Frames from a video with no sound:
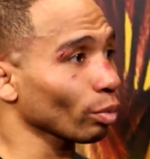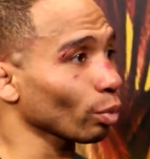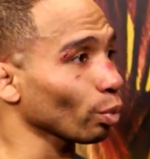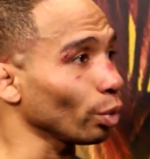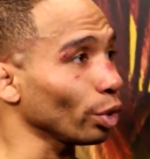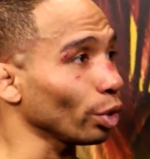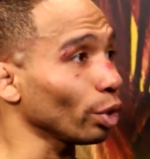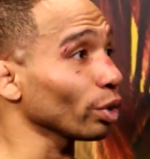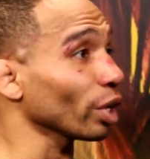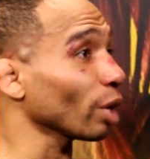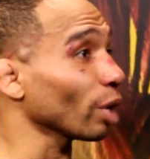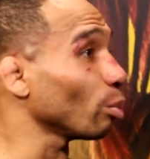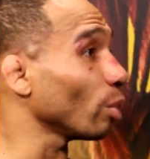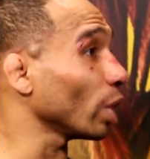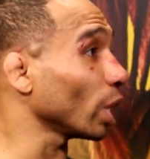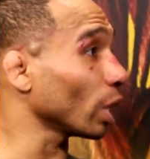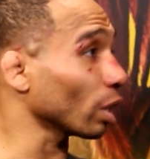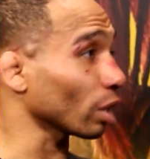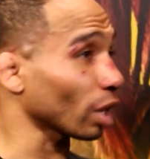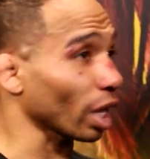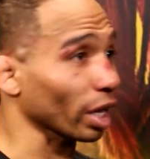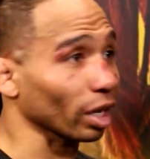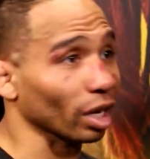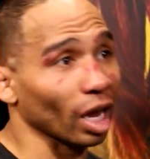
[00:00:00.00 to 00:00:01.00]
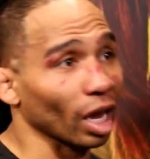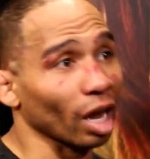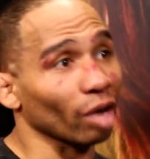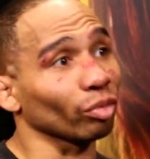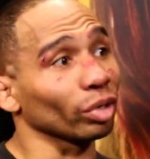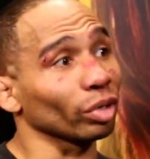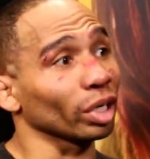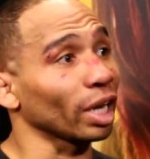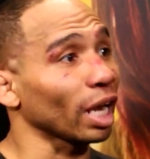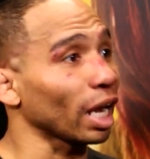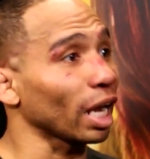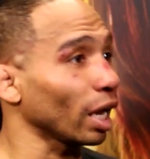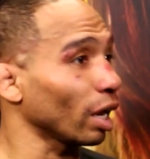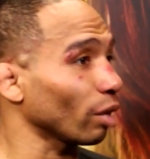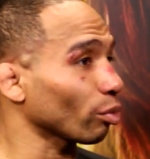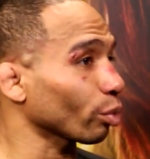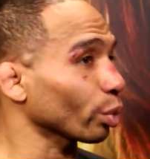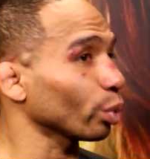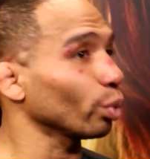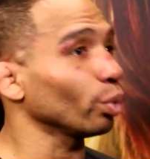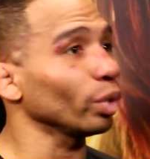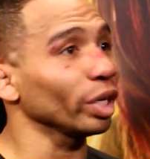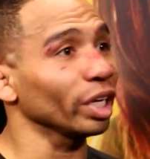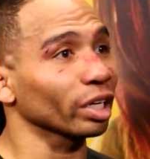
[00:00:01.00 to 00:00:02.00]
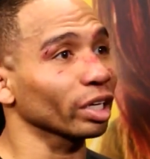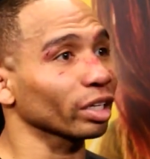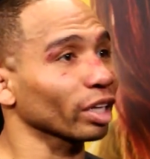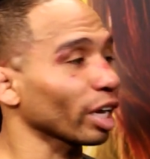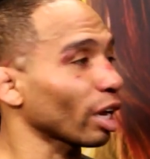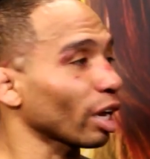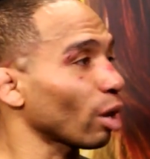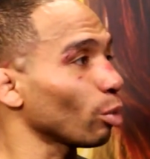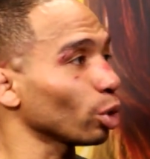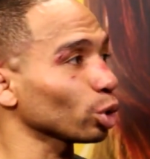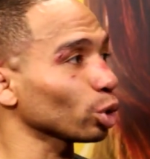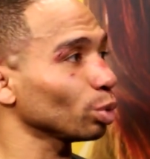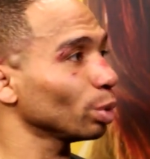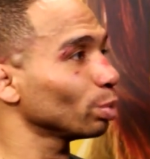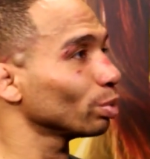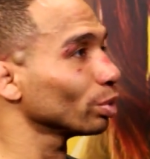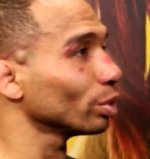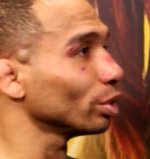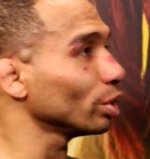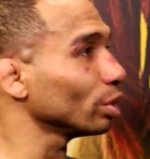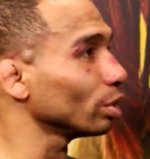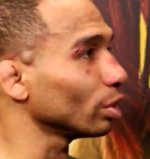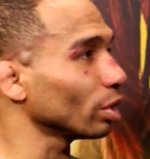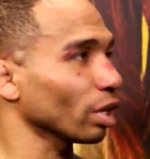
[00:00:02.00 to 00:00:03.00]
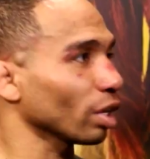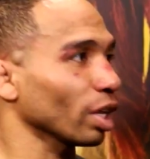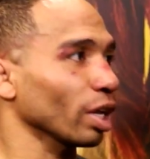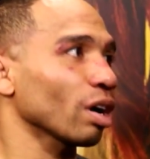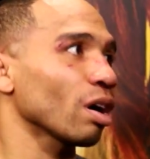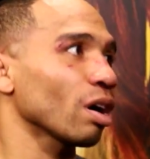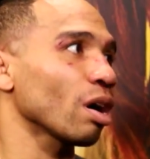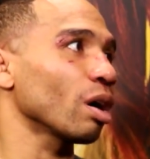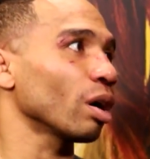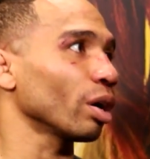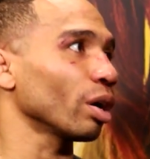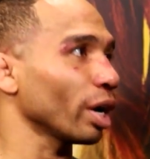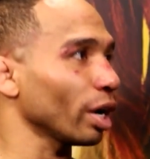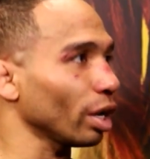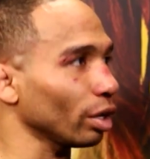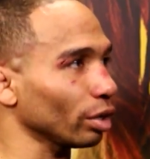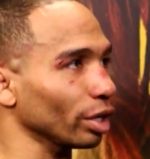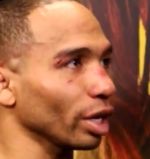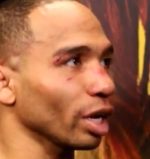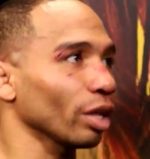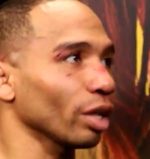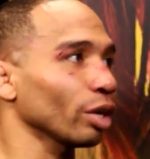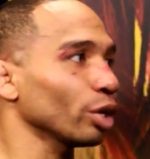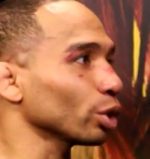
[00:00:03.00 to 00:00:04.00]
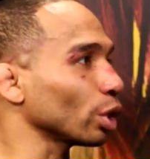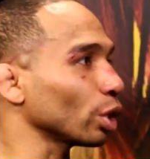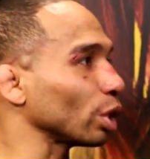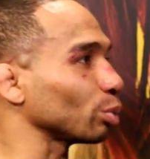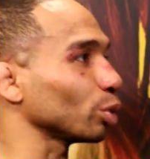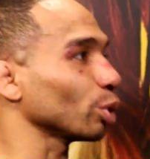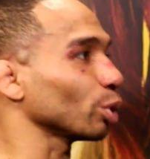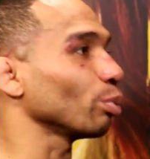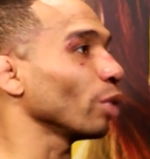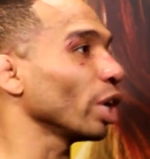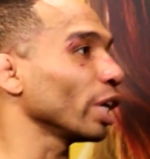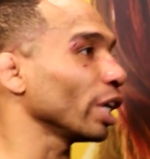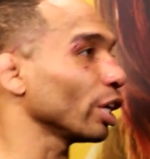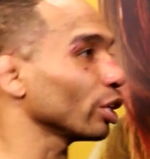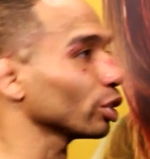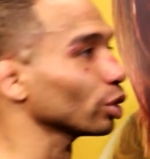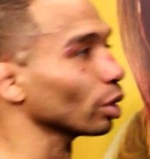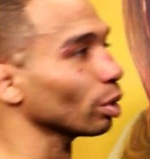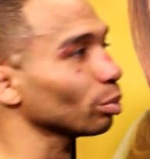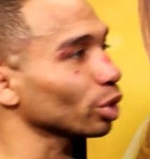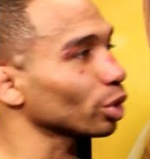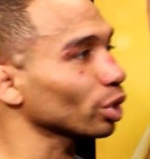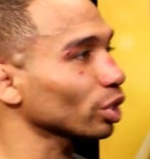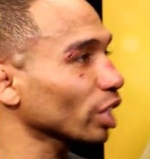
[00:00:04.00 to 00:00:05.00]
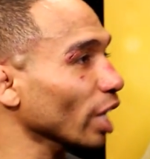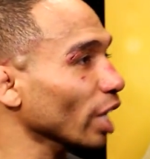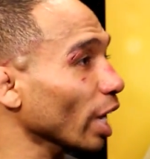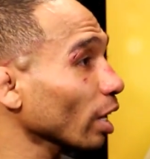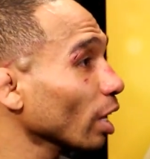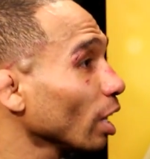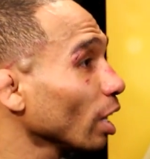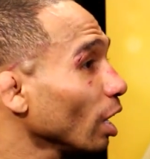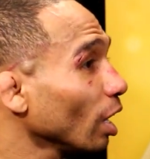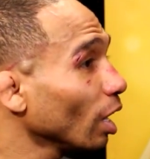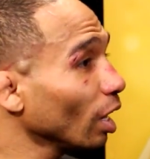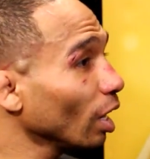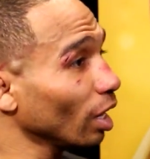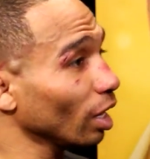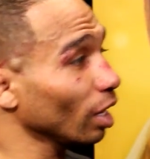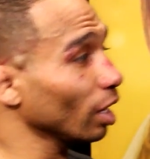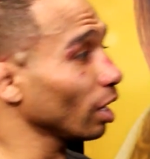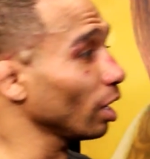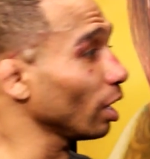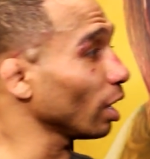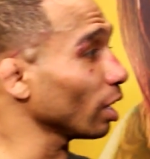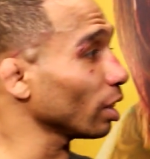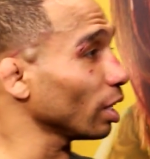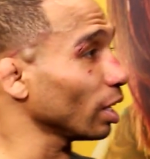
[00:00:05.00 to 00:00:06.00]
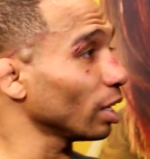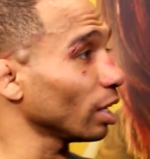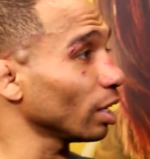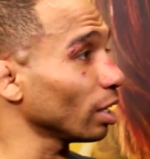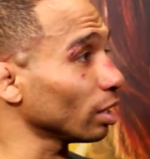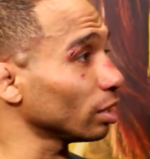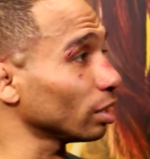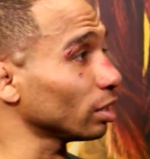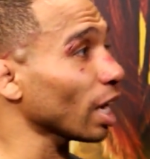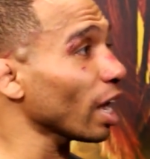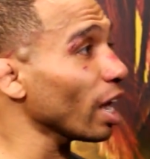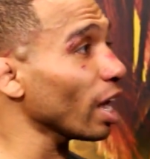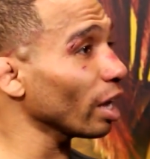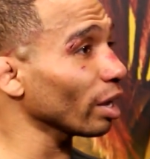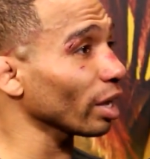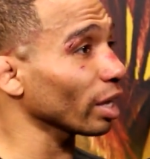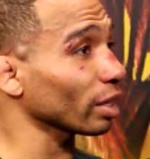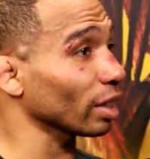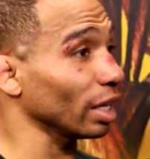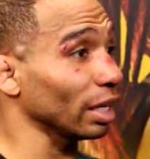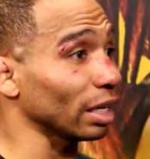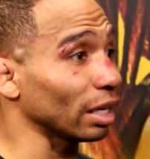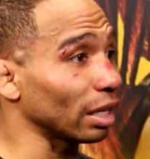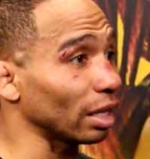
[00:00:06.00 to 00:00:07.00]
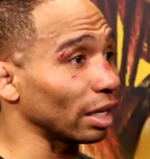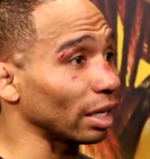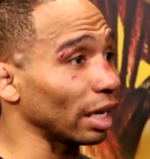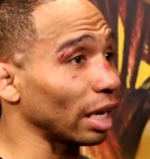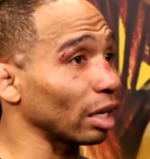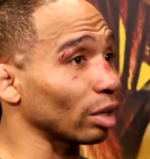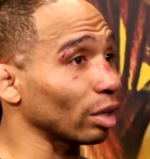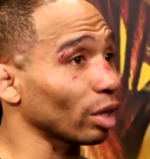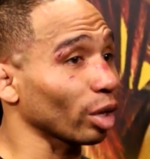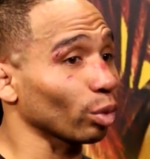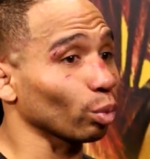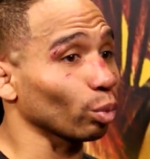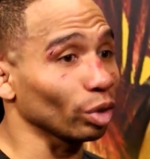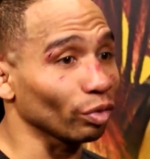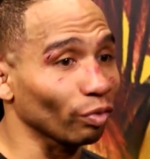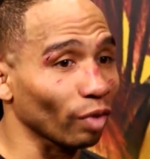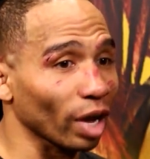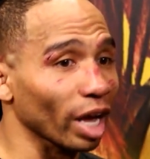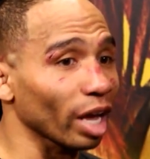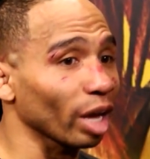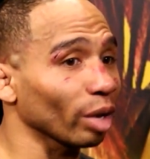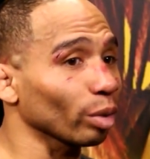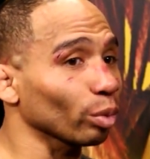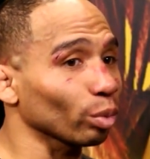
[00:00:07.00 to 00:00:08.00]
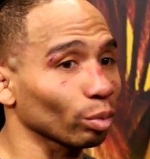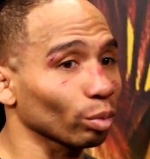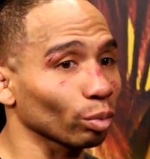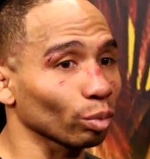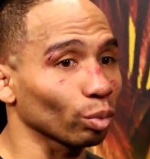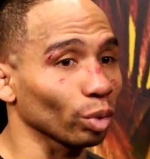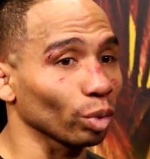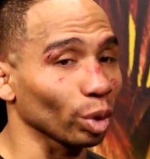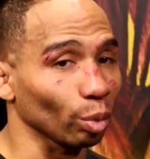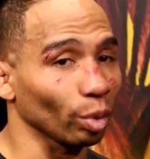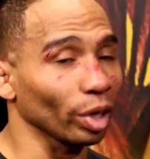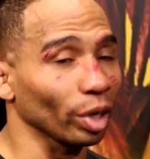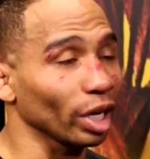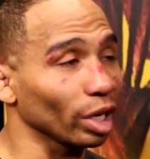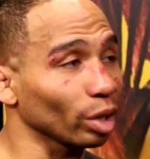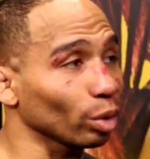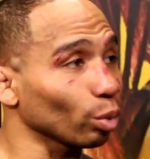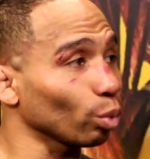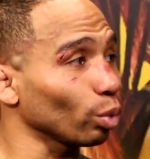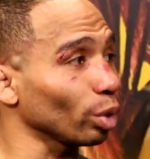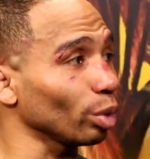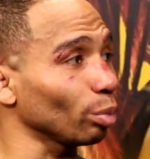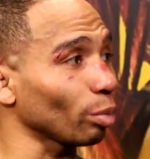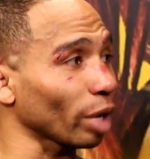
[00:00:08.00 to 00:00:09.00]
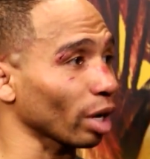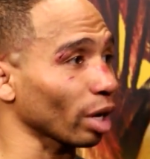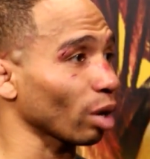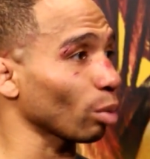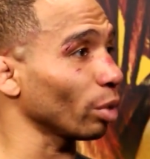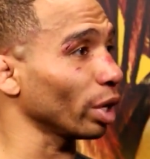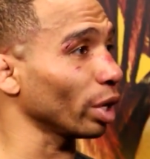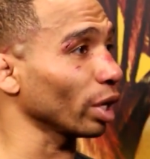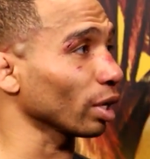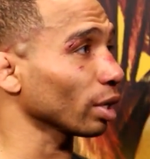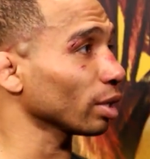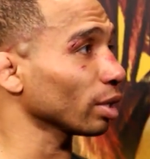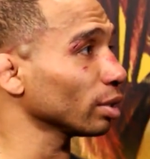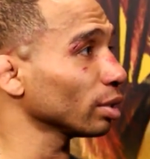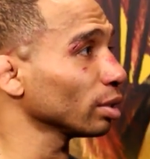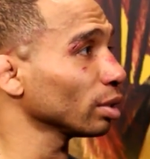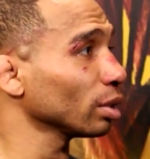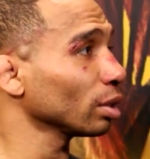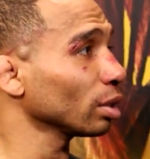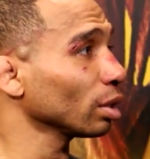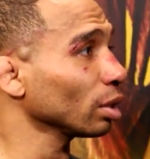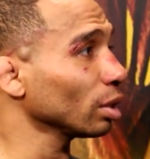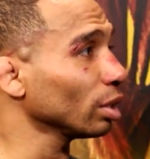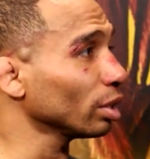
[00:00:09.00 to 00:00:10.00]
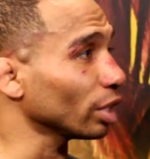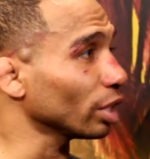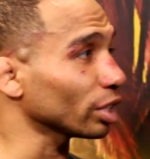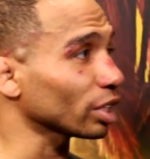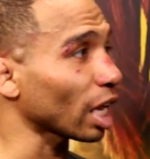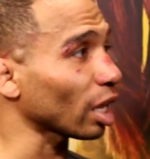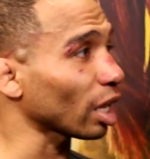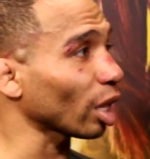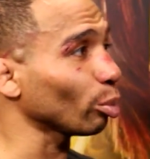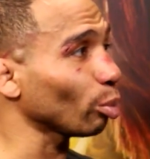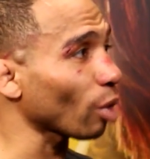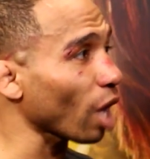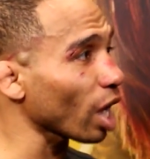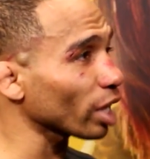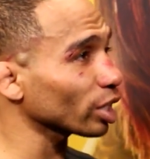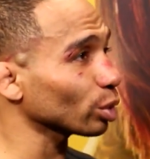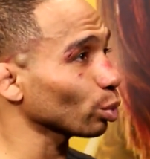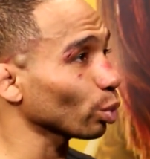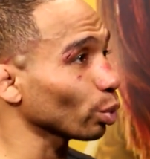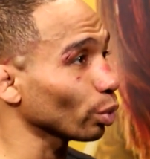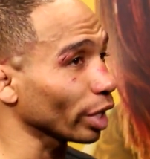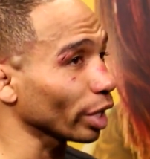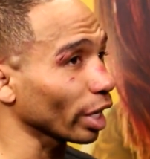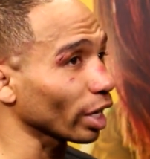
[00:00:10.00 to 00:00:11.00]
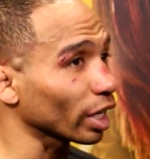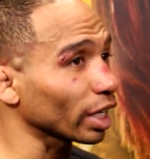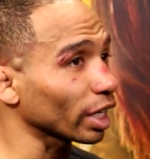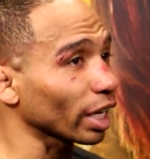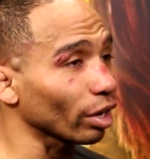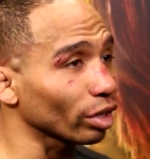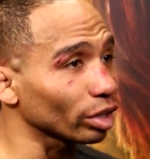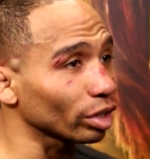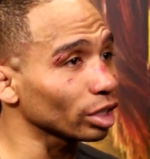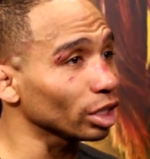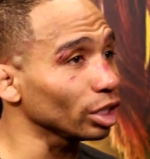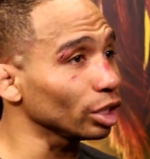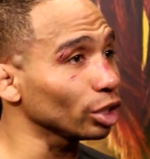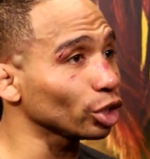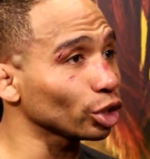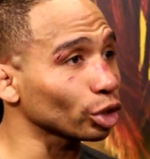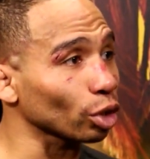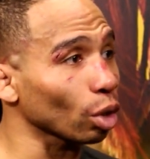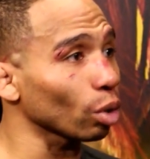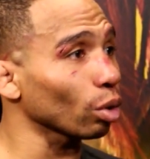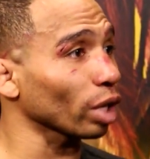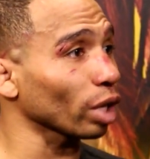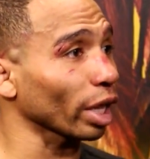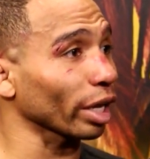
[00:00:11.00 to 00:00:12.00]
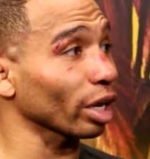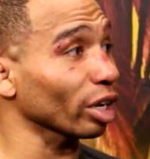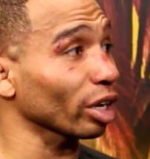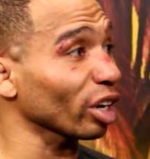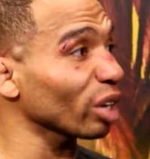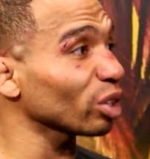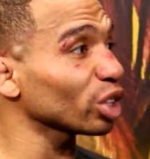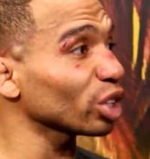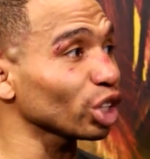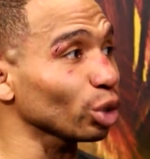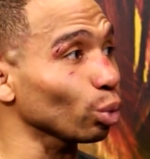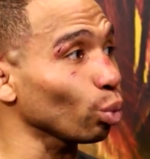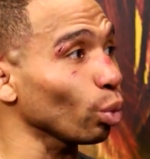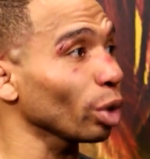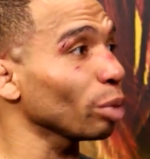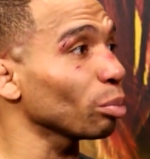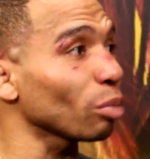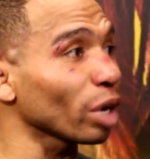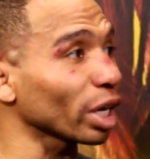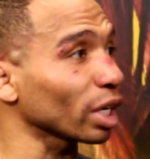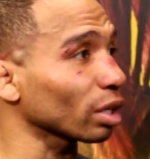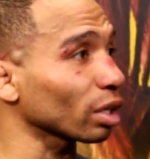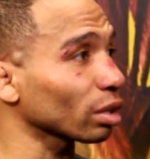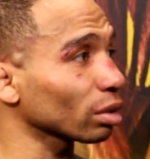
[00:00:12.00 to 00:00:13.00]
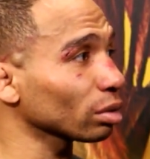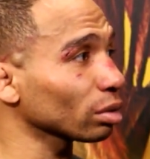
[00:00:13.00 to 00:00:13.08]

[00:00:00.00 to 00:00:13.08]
We don't get money, like, every day, every week, like how most people do, and they're like, oh, hell yeah, here comes your money, here comes your check. And at the end of the time, at the end of the day, like, we fight, we win, we make our money. It's not like boxing where we get a guaranteed show, like, a guaranteed win money.